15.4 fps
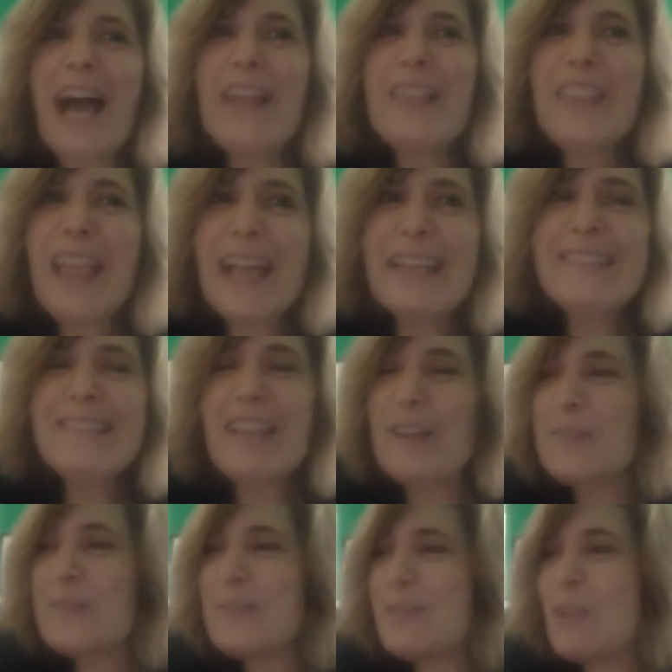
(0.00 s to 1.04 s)
last year
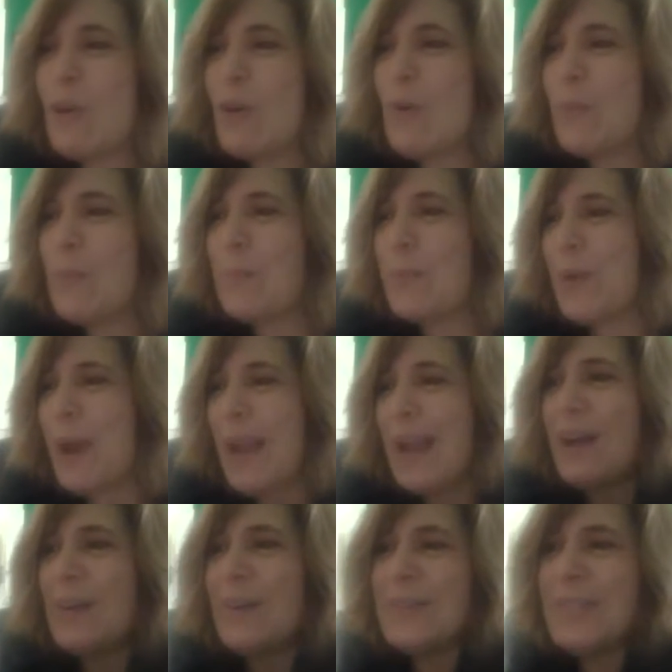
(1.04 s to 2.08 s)
I was so
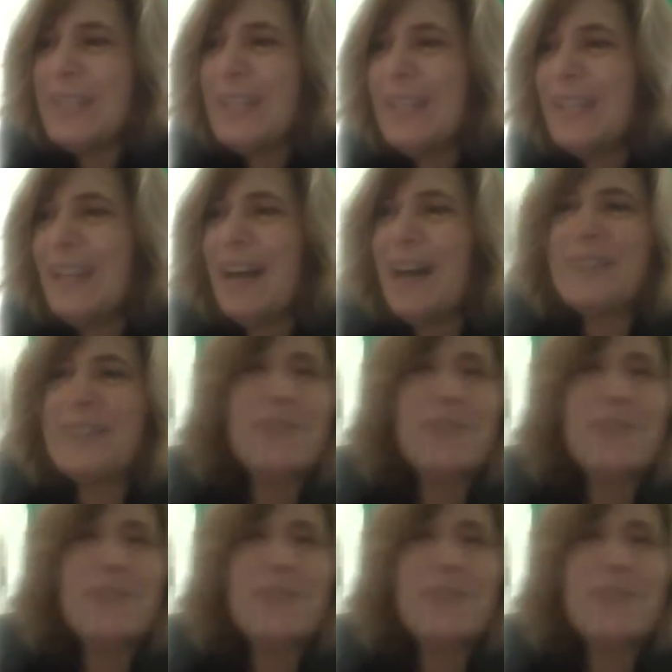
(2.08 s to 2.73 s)
proud. Uh, so